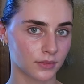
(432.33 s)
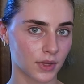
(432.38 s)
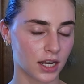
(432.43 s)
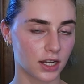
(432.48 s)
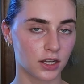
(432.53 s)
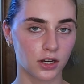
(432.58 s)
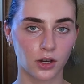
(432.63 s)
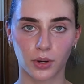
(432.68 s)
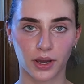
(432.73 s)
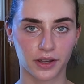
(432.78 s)

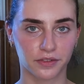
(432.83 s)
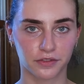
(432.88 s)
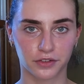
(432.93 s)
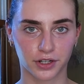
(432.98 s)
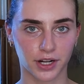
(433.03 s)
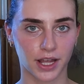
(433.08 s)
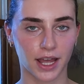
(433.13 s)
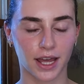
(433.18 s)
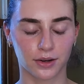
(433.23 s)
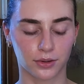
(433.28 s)
and no
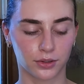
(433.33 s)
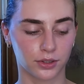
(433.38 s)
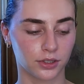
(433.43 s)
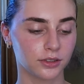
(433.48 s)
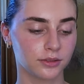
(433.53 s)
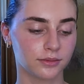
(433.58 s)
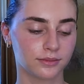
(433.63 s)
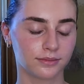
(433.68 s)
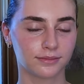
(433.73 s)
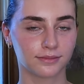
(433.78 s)
effort at
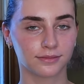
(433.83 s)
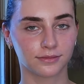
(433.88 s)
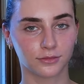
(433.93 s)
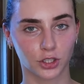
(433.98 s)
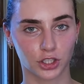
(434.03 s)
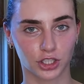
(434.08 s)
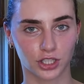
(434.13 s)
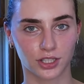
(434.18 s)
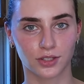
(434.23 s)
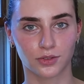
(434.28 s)
all,
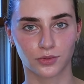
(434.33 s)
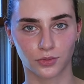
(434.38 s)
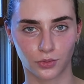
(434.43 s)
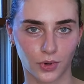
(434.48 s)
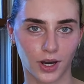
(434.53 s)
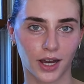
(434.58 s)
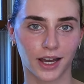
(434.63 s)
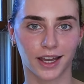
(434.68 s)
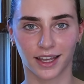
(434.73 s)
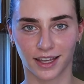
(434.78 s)
which is
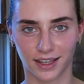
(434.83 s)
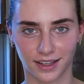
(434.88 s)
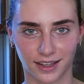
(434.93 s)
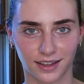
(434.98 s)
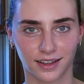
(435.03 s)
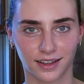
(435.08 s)
why